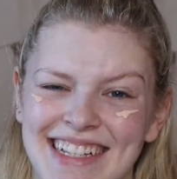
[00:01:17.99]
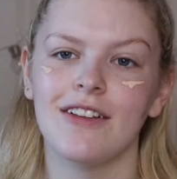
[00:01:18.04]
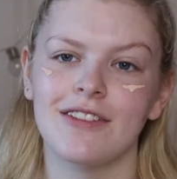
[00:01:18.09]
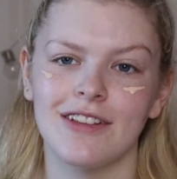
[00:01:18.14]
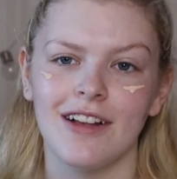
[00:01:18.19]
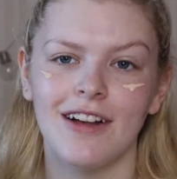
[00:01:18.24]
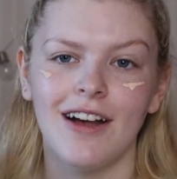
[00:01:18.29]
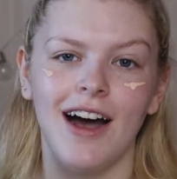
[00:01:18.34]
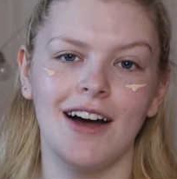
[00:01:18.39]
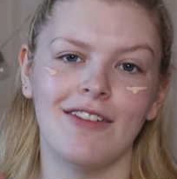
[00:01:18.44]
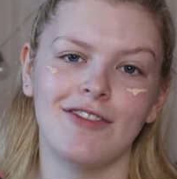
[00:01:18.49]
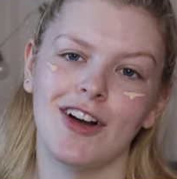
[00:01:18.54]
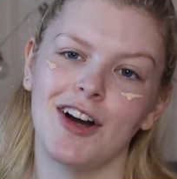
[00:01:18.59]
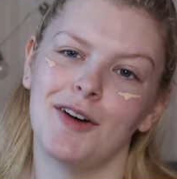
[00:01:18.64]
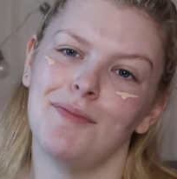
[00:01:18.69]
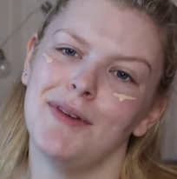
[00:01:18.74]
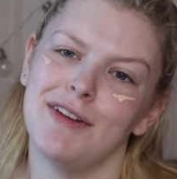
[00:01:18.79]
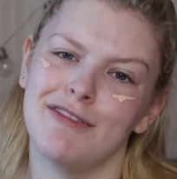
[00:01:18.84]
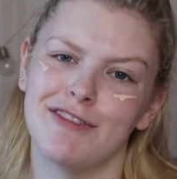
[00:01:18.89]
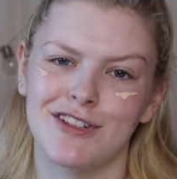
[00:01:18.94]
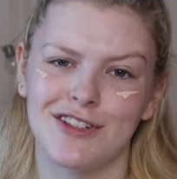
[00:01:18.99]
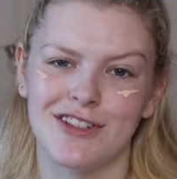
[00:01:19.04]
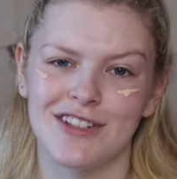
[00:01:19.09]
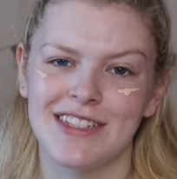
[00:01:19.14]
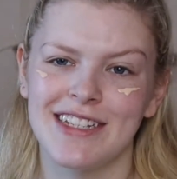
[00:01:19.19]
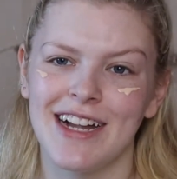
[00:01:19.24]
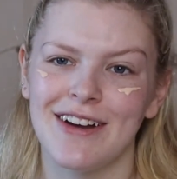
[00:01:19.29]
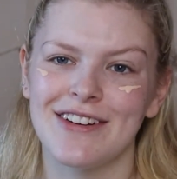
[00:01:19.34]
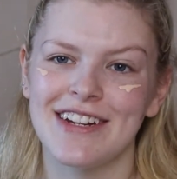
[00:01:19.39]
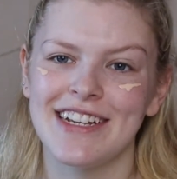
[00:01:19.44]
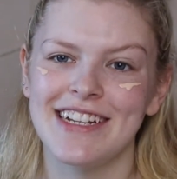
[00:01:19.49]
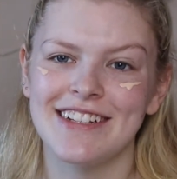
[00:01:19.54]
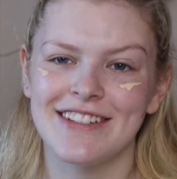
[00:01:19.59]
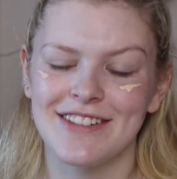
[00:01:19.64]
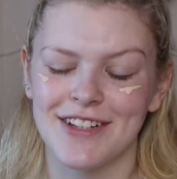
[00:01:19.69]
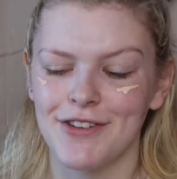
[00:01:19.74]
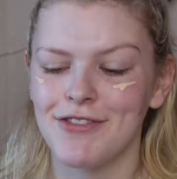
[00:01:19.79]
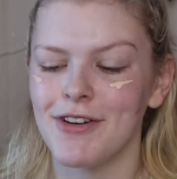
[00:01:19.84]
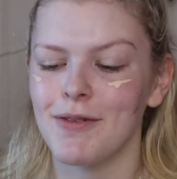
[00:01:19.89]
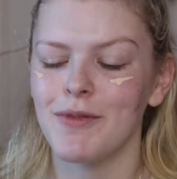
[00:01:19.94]
Also, I've got a mirror just down here,
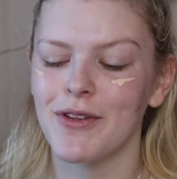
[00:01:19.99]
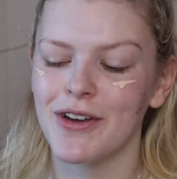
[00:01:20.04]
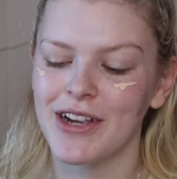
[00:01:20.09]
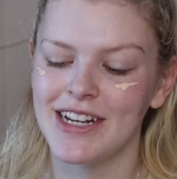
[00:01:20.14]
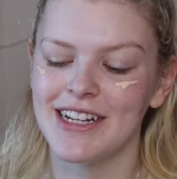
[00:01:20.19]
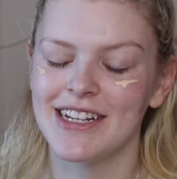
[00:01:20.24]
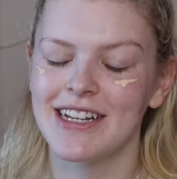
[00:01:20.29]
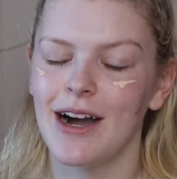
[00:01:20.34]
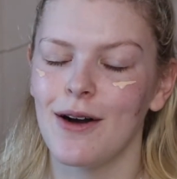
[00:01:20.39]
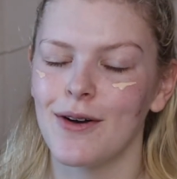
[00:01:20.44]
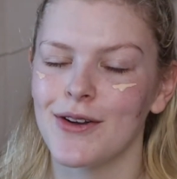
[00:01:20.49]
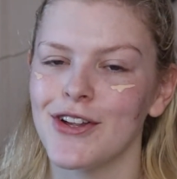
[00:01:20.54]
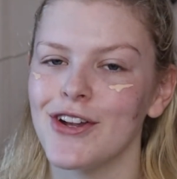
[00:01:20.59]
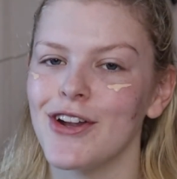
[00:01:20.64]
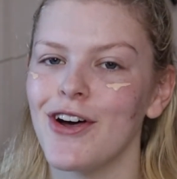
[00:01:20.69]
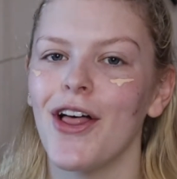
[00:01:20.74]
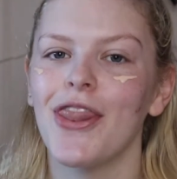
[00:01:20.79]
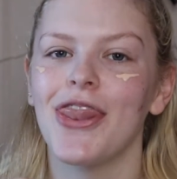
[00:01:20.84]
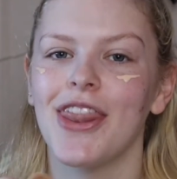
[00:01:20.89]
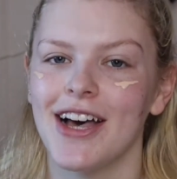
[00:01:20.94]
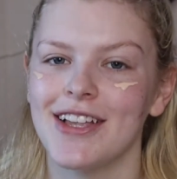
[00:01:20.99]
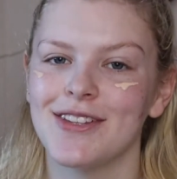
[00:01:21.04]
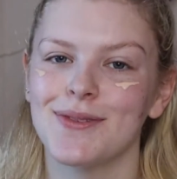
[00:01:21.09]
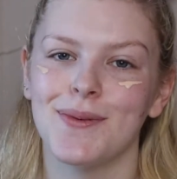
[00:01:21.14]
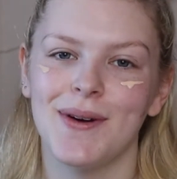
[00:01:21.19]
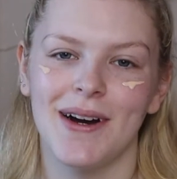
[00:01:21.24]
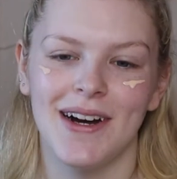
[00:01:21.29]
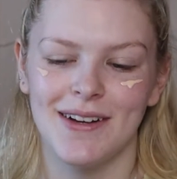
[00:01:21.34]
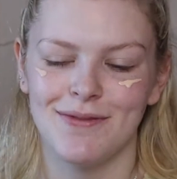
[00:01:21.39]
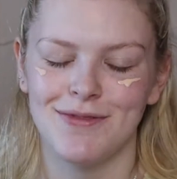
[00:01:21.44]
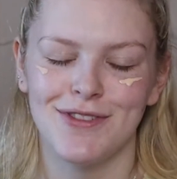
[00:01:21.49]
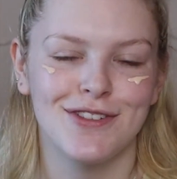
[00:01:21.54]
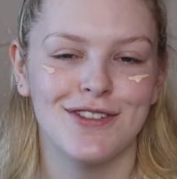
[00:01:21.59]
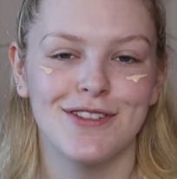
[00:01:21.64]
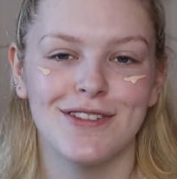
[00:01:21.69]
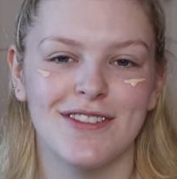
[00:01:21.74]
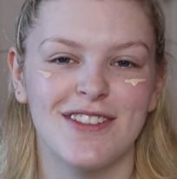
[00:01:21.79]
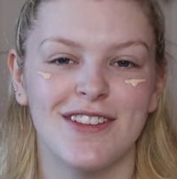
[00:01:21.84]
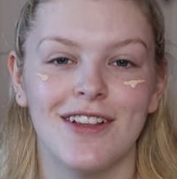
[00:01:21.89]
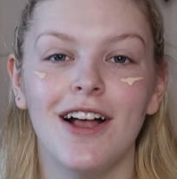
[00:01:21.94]
so if I'm looking down a lot, that's why. I'm
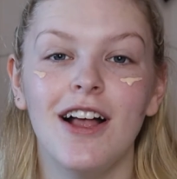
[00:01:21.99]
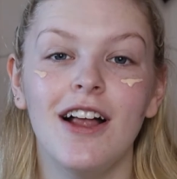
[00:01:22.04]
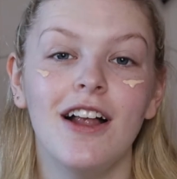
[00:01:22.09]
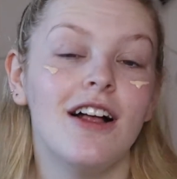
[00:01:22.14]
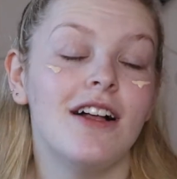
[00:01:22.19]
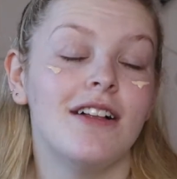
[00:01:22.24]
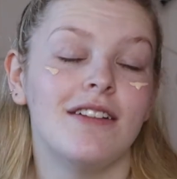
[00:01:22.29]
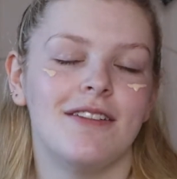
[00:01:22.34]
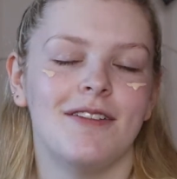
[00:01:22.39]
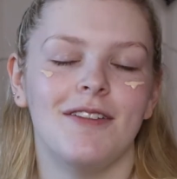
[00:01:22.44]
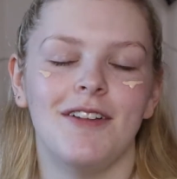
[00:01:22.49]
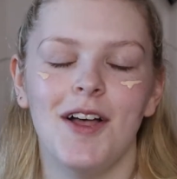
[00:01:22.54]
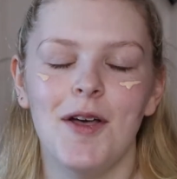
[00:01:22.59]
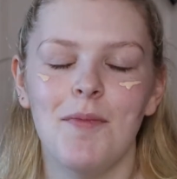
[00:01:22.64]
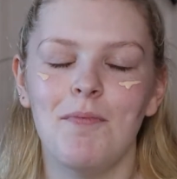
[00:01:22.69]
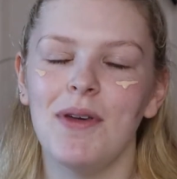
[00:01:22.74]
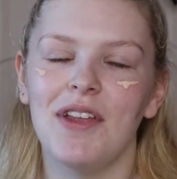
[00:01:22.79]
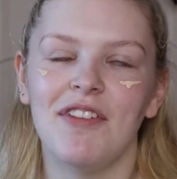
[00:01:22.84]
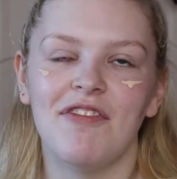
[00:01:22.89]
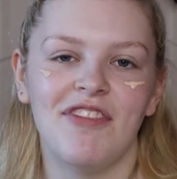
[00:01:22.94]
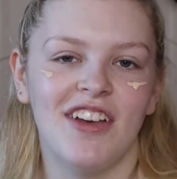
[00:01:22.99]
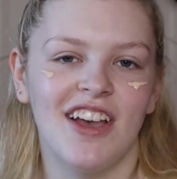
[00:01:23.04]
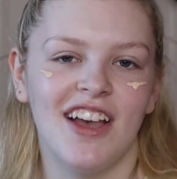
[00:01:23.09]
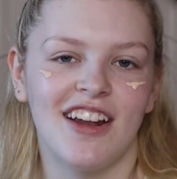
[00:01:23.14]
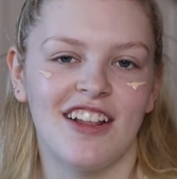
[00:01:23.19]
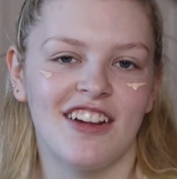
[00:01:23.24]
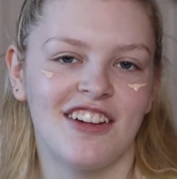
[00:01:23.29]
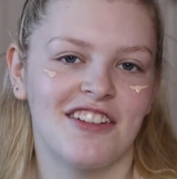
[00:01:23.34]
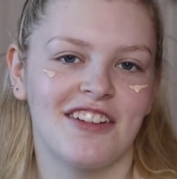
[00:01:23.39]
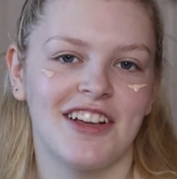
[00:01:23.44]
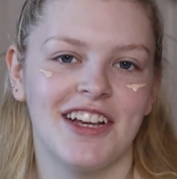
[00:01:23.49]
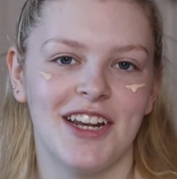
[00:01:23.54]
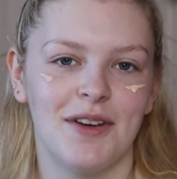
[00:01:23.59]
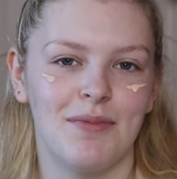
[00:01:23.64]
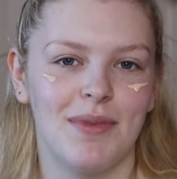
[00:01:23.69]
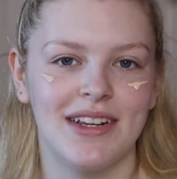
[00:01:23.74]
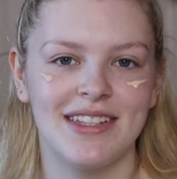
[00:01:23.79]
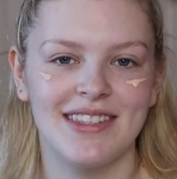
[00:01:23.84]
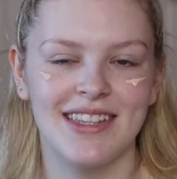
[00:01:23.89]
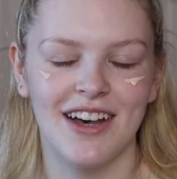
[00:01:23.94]
just being vain and looking
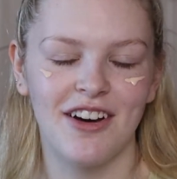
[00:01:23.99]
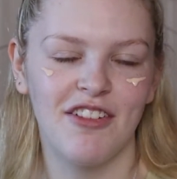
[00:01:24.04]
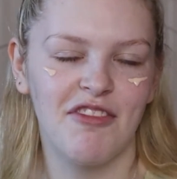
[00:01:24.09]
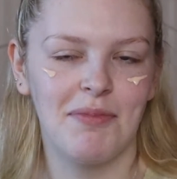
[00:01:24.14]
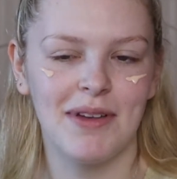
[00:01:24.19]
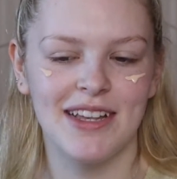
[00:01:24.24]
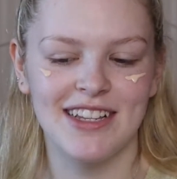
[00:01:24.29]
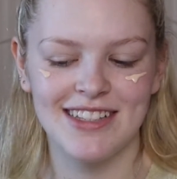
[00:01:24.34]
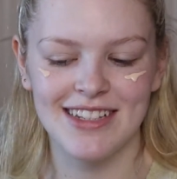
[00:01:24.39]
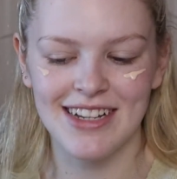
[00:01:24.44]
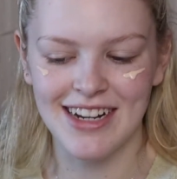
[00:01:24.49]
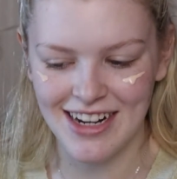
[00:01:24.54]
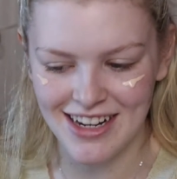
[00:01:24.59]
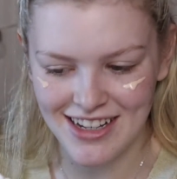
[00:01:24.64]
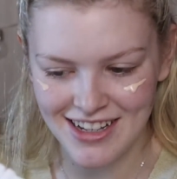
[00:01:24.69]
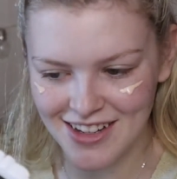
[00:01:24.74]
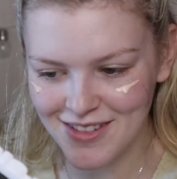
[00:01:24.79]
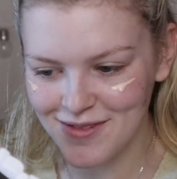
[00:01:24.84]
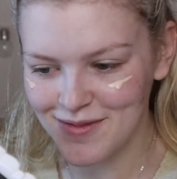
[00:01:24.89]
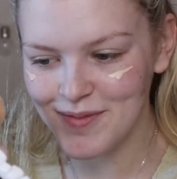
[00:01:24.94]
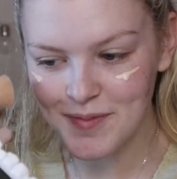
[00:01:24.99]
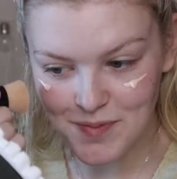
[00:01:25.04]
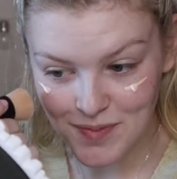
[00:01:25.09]
at myself basically.